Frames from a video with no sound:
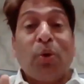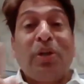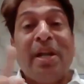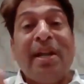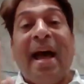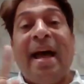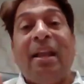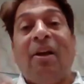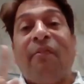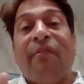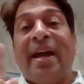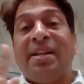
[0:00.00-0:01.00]
no
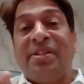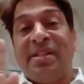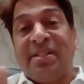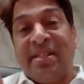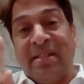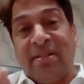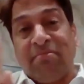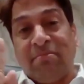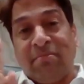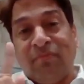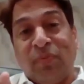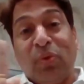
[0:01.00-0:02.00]
denial of ITC.
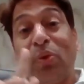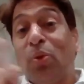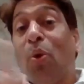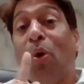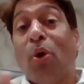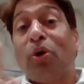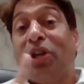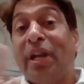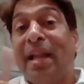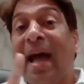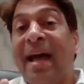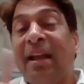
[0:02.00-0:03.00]
No
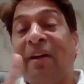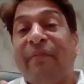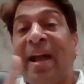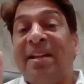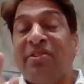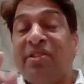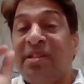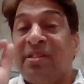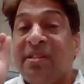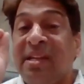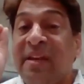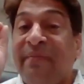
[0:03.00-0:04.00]
denial of
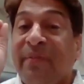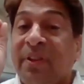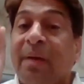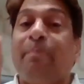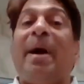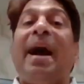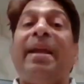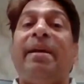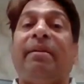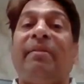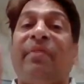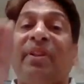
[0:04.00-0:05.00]
ITC for the
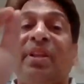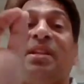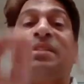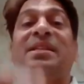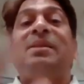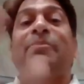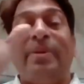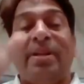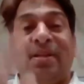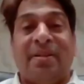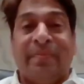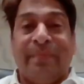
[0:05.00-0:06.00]
buyer, for the
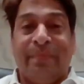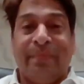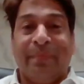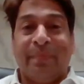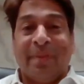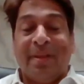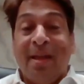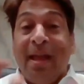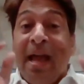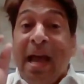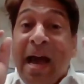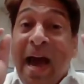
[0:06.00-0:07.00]
recipient,
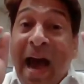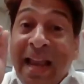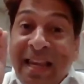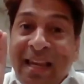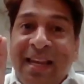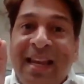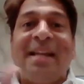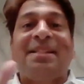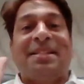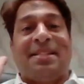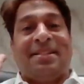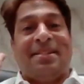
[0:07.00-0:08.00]

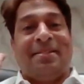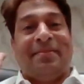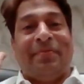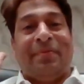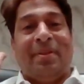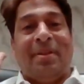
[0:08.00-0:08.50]
unless